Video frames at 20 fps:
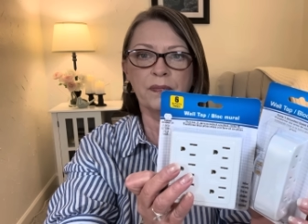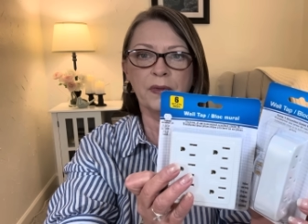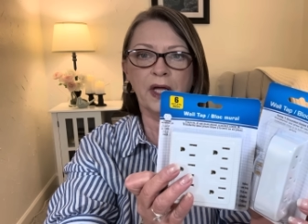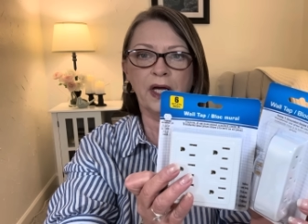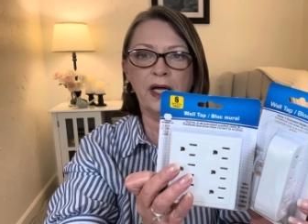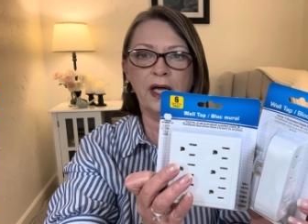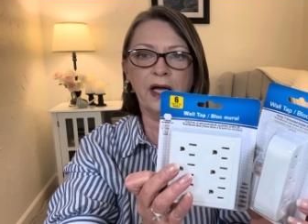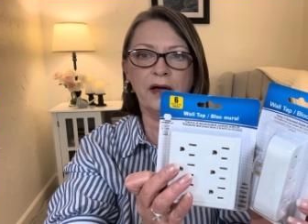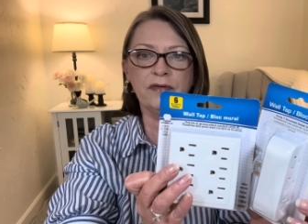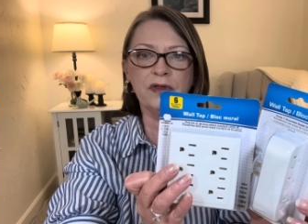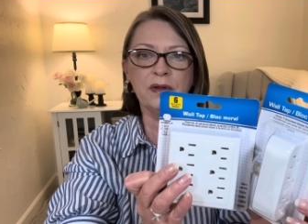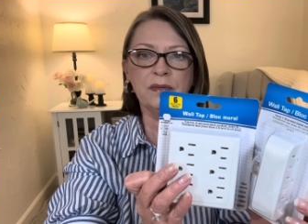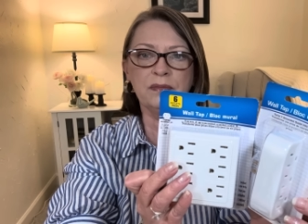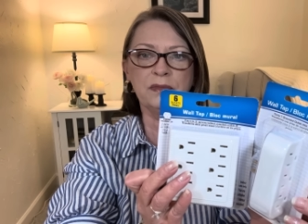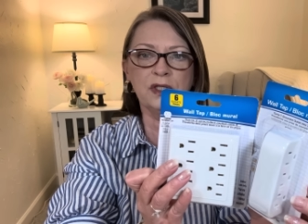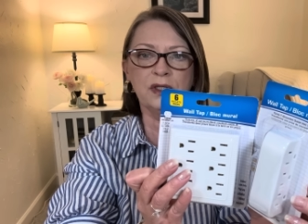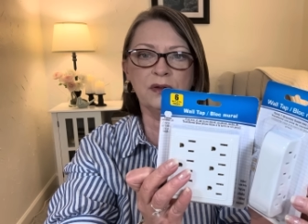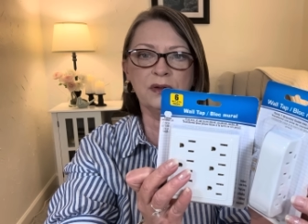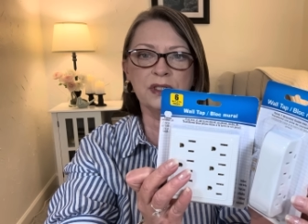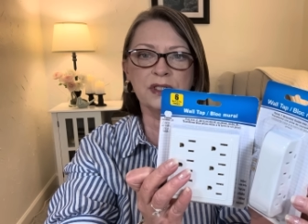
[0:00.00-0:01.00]
I have them,
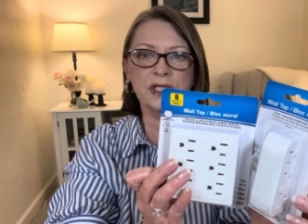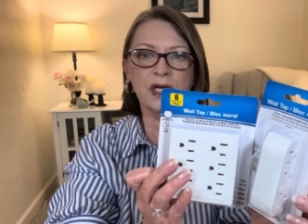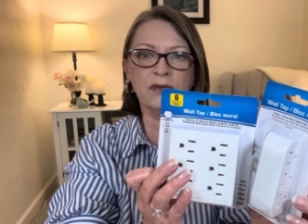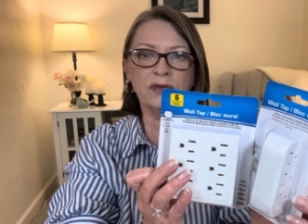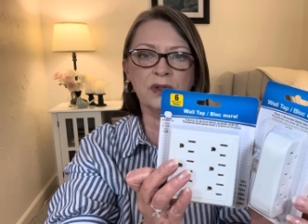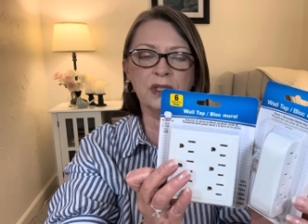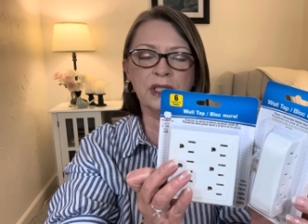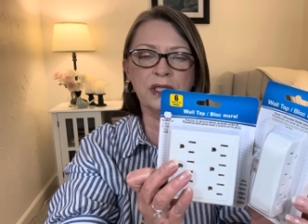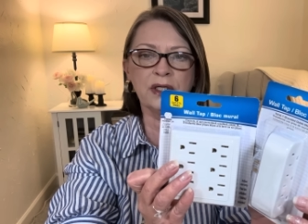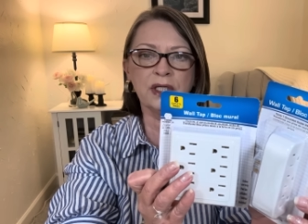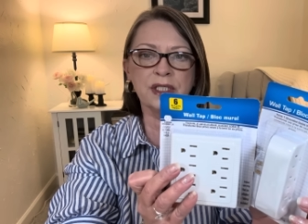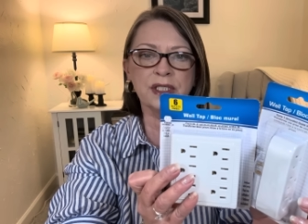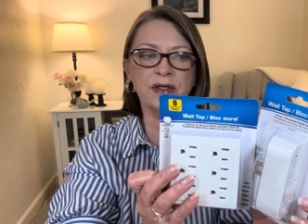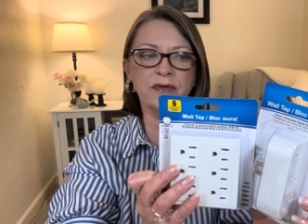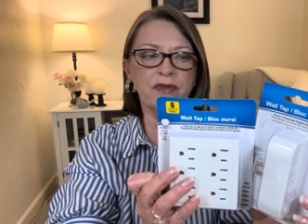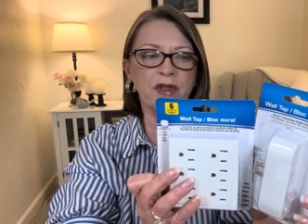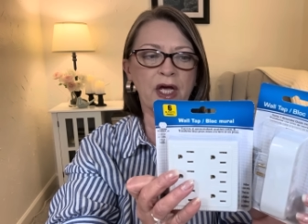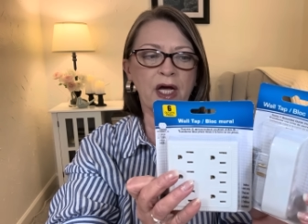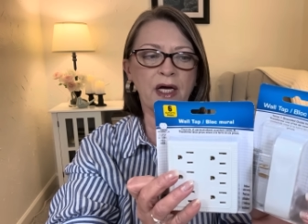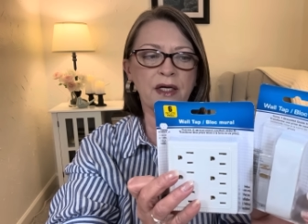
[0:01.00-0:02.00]
you know, in several areas of
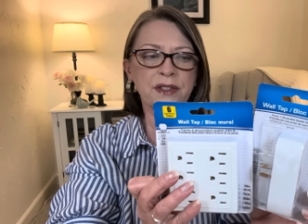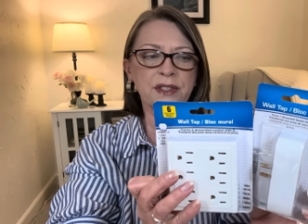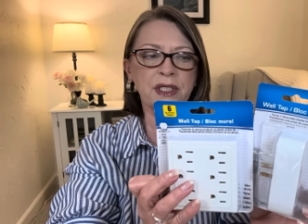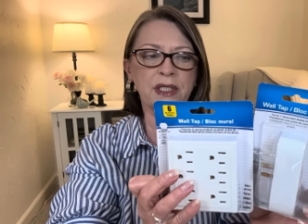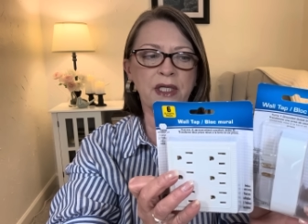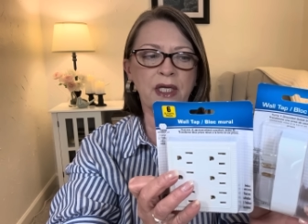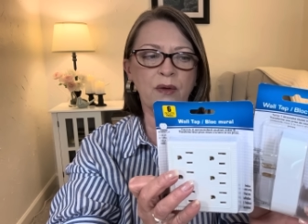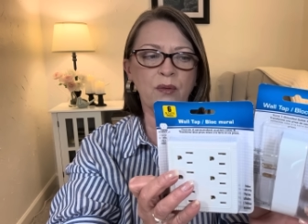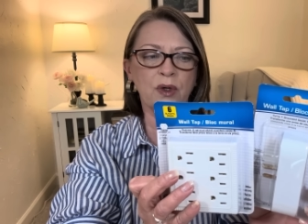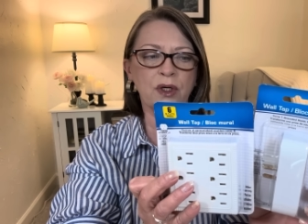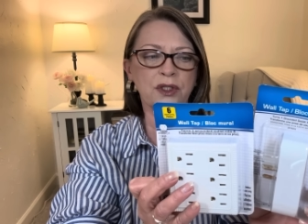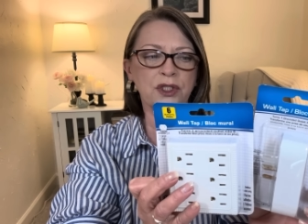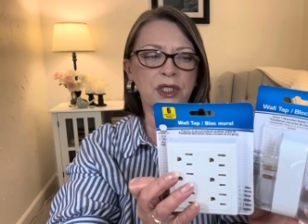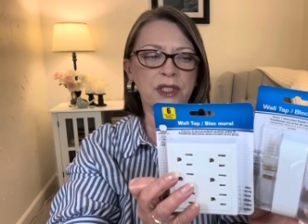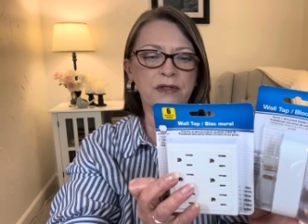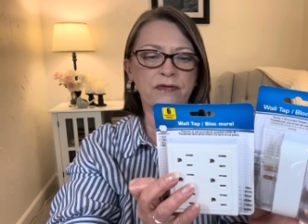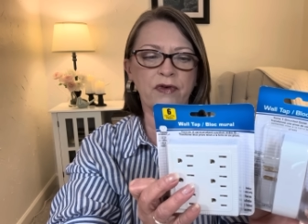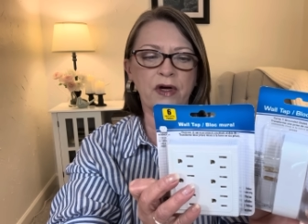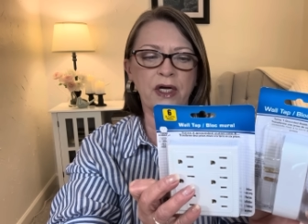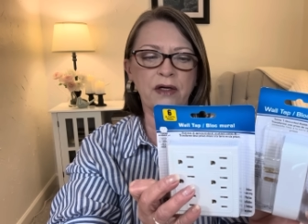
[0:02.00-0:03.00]
the house and they work
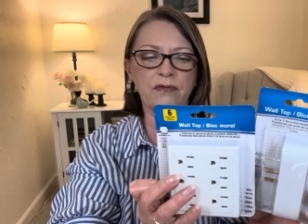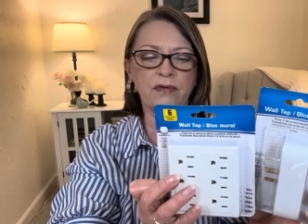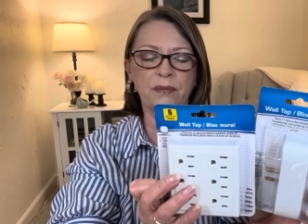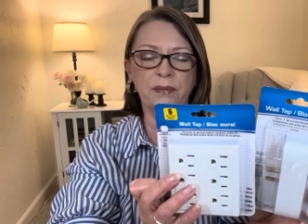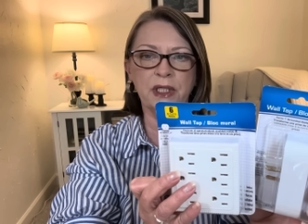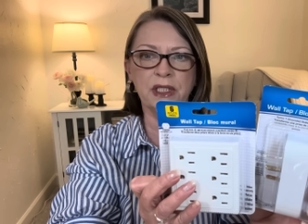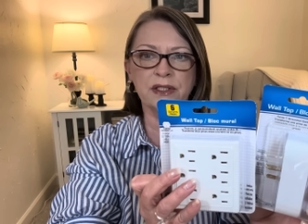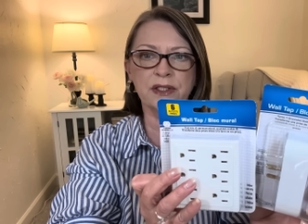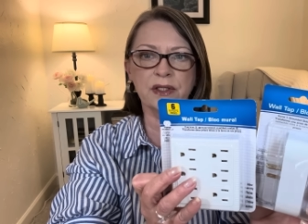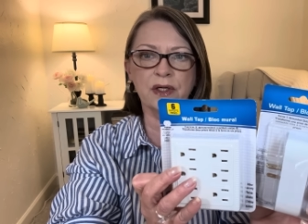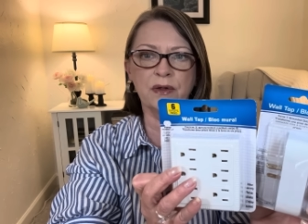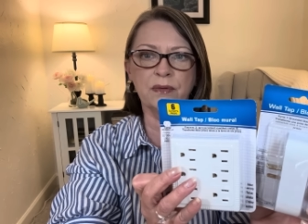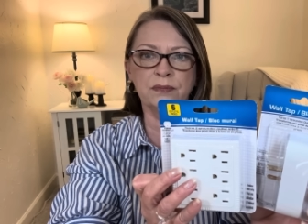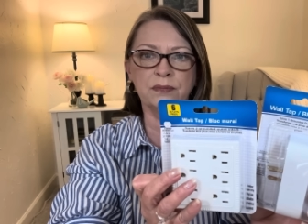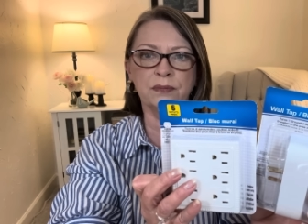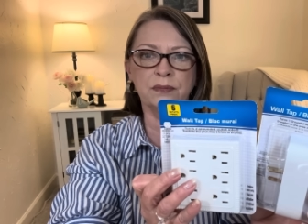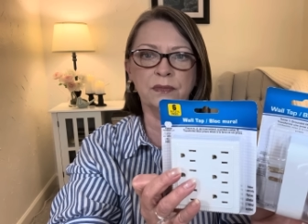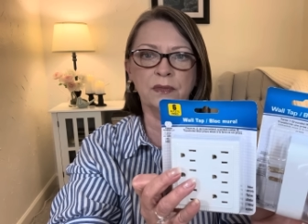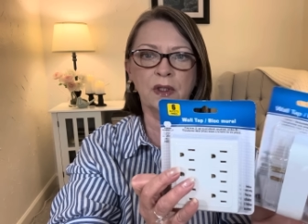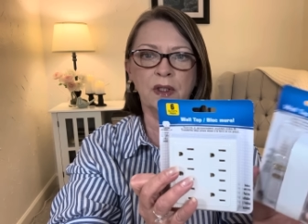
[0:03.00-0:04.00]
just fine for me. So
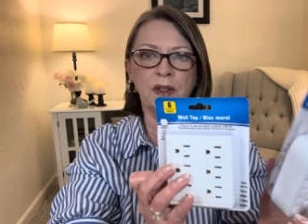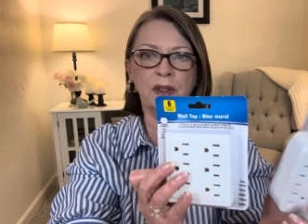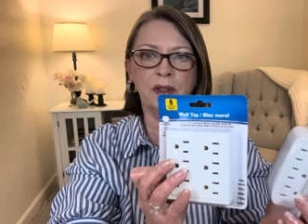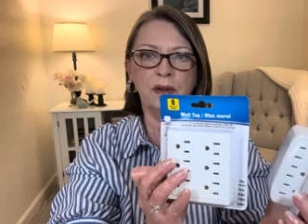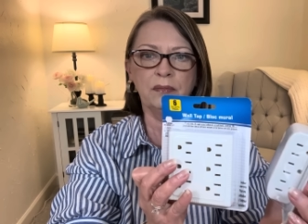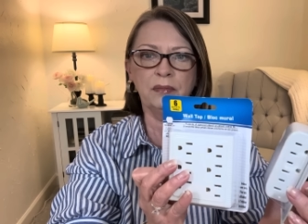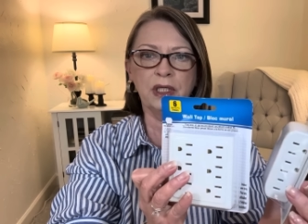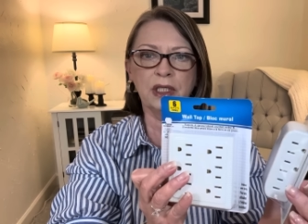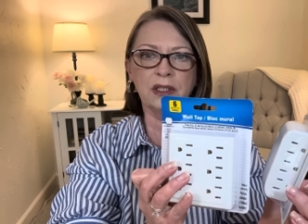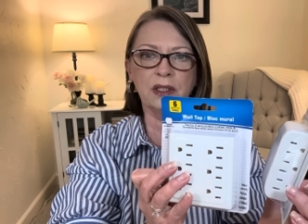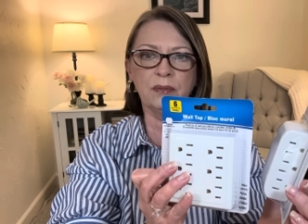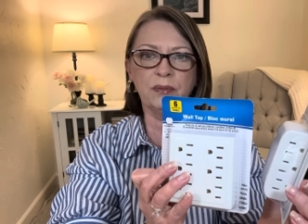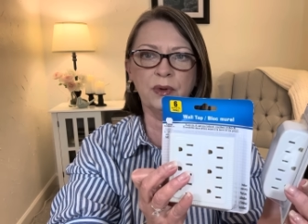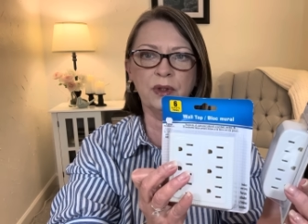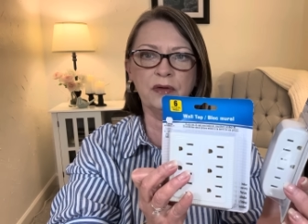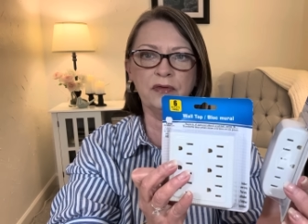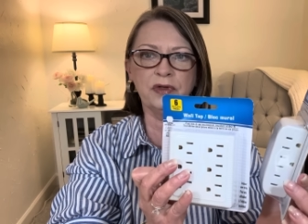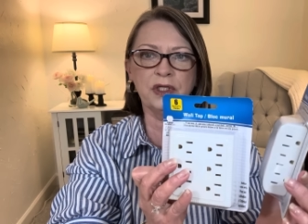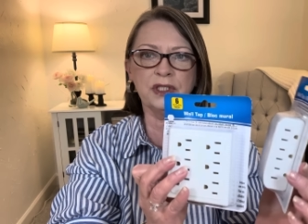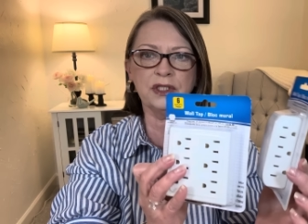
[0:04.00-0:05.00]
picked up one
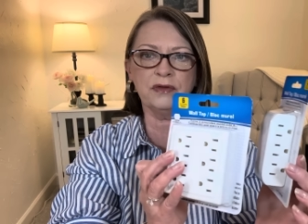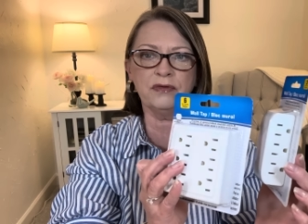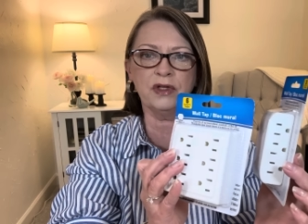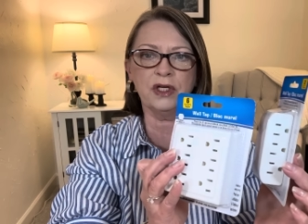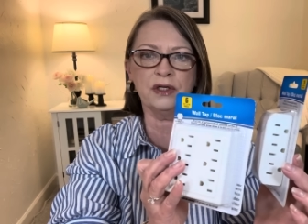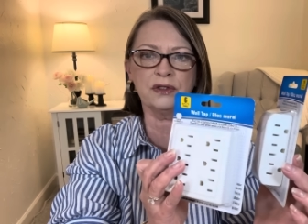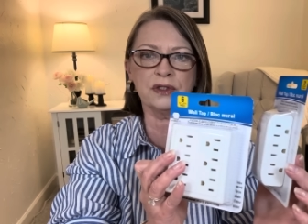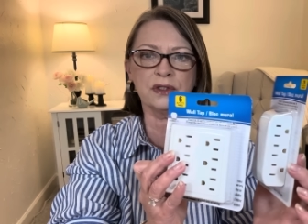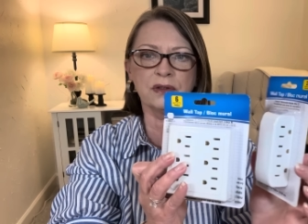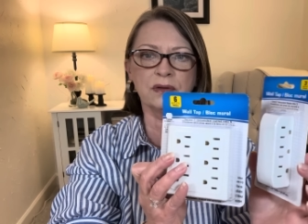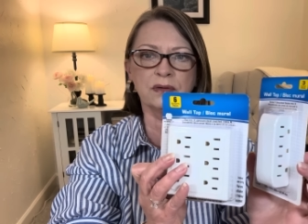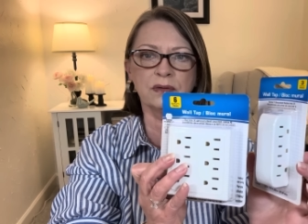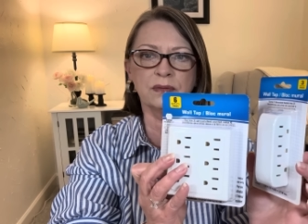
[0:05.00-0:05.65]
of each of those.